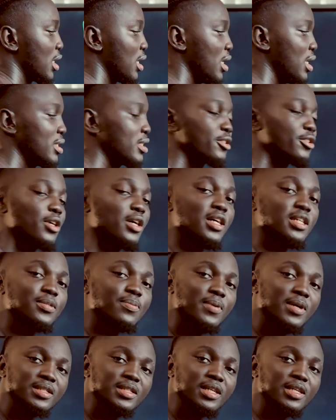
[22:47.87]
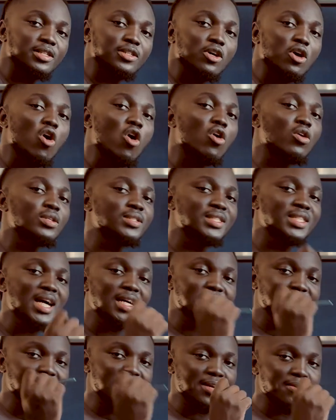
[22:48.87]
It is not expected on
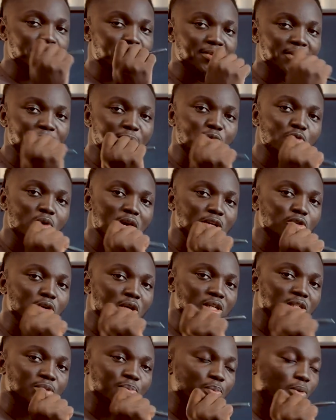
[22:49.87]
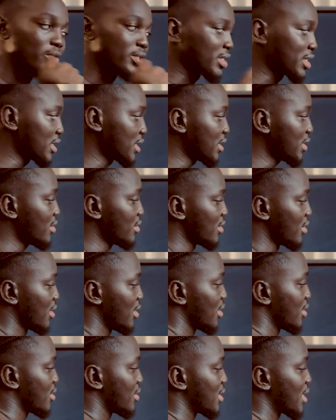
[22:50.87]
that time frame where you are spotting
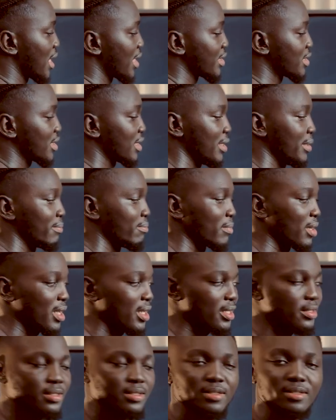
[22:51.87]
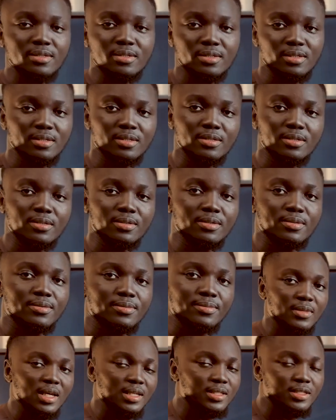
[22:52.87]
that imbalance.
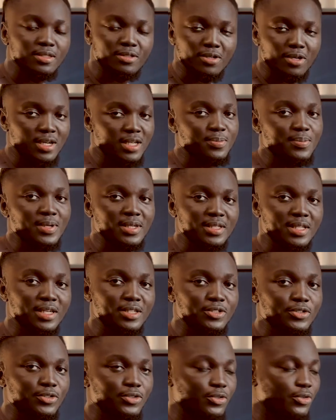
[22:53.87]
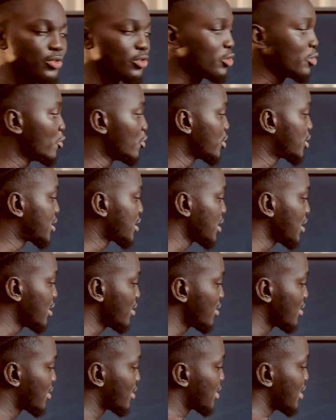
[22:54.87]
It is not expected to. You will see
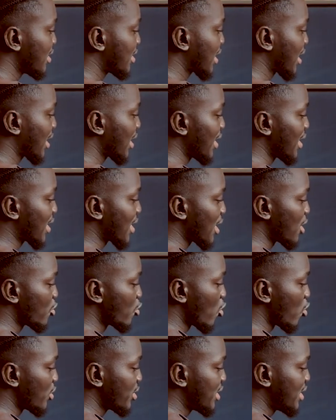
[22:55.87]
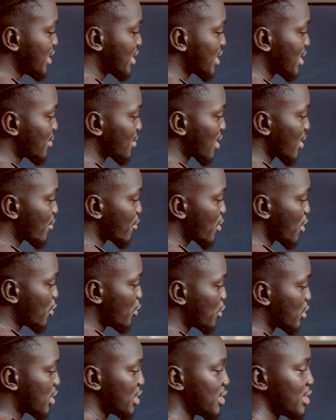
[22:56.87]
this clean candle on this same time frame where you
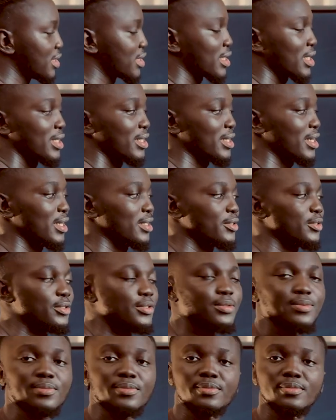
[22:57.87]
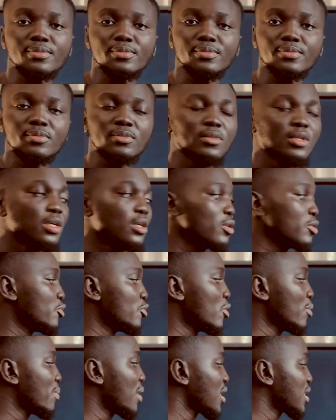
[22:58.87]
see this clean candle.
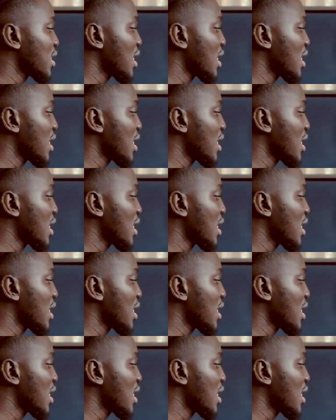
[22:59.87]
No matter